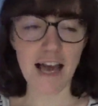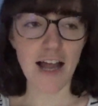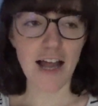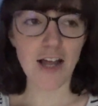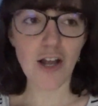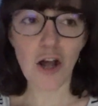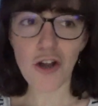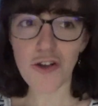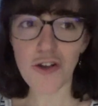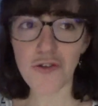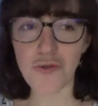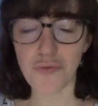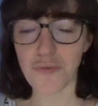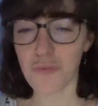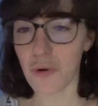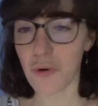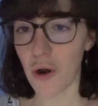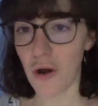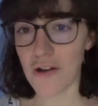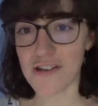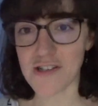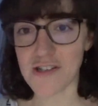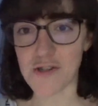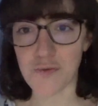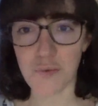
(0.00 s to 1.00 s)
a lot of
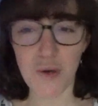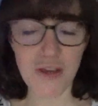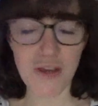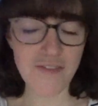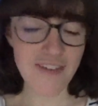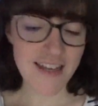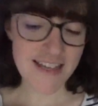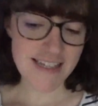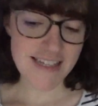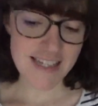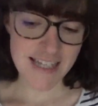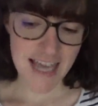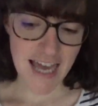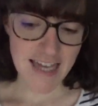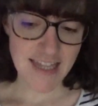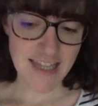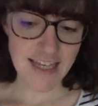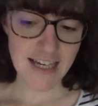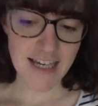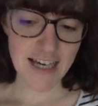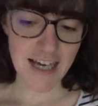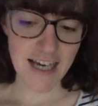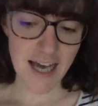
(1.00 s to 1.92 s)
plots weaving together